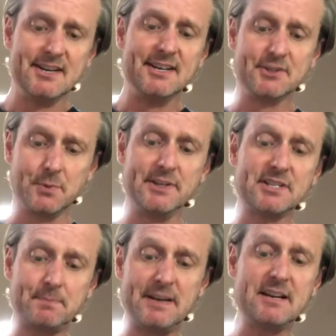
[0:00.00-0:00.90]
is when
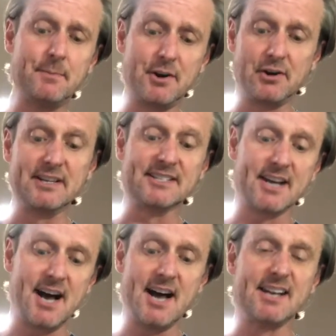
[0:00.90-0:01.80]
this peanut butter gets
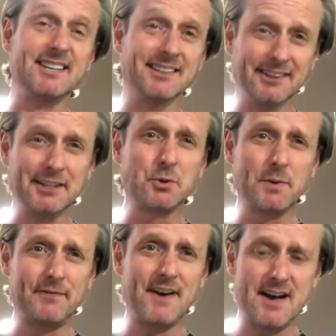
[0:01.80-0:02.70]
hot, it
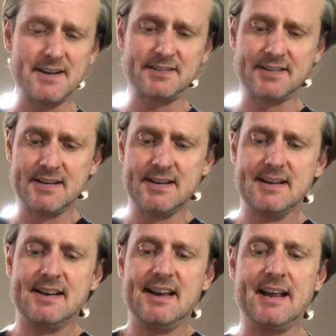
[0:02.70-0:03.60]
liquefies
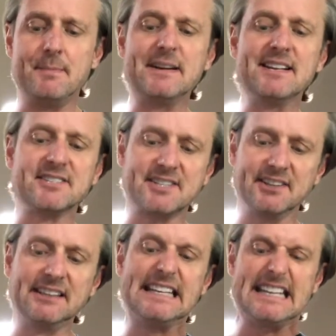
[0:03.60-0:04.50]
and it begins to
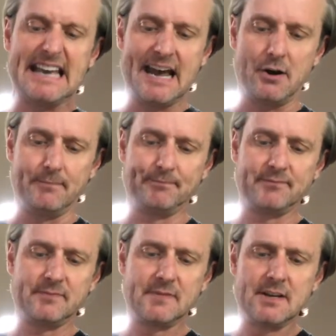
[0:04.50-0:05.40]
leak out.
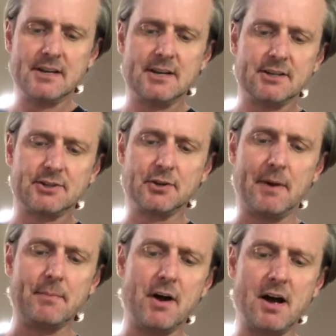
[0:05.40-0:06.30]
So
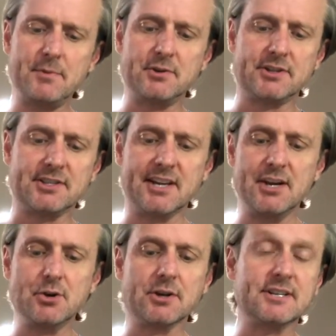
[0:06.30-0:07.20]
my mom used to say
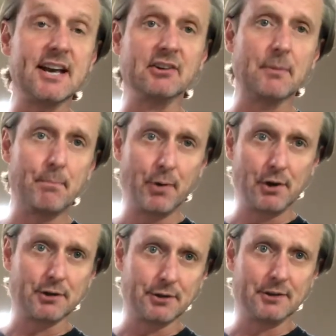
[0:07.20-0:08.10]
you could tell a
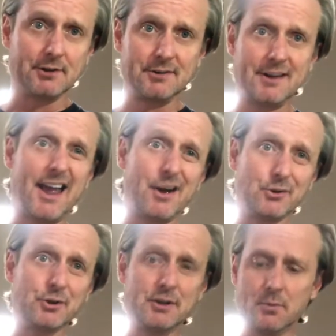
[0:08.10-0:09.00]
burger how
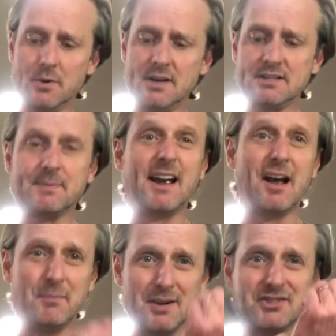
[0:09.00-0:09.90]
good it was by how
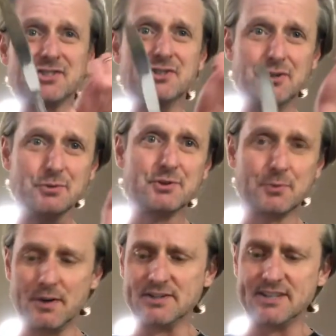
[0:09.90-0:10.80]
much juice
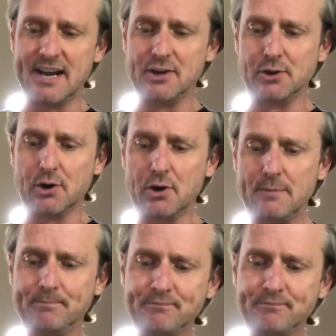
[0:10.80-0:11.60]
runs down your arm.